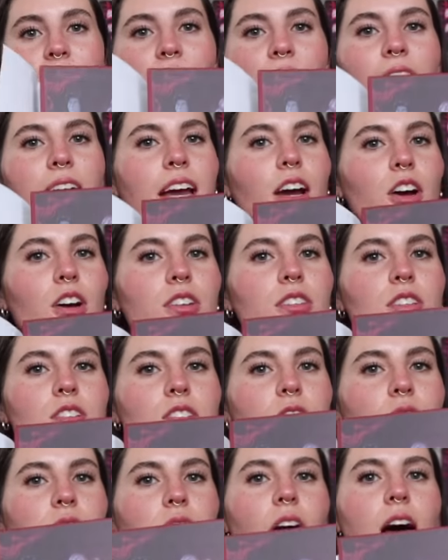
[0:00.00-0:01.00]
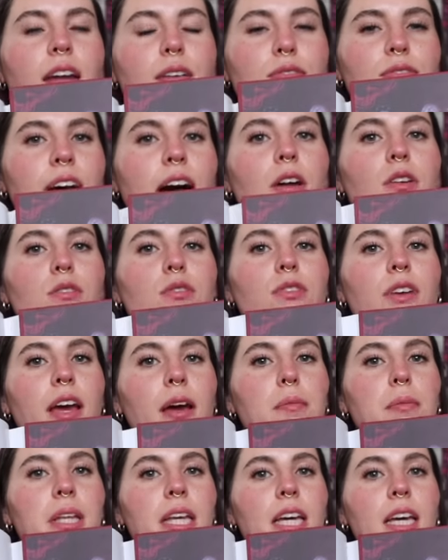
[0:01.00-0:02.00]
I heard there's a lot of found
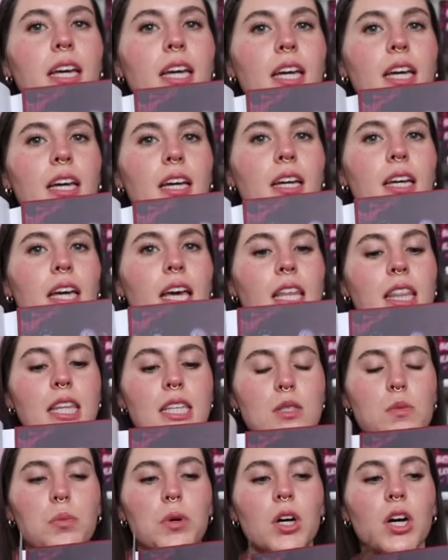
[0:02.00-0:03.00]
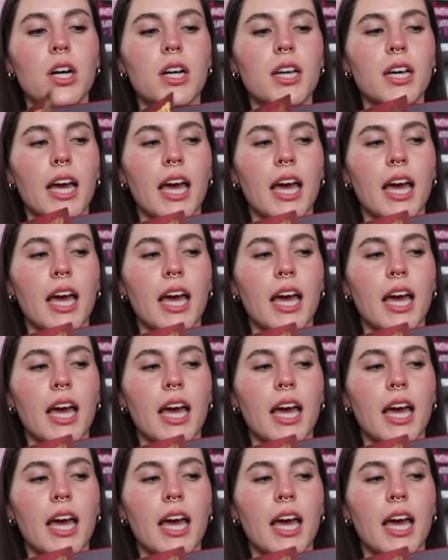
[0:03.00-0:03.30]
family in this book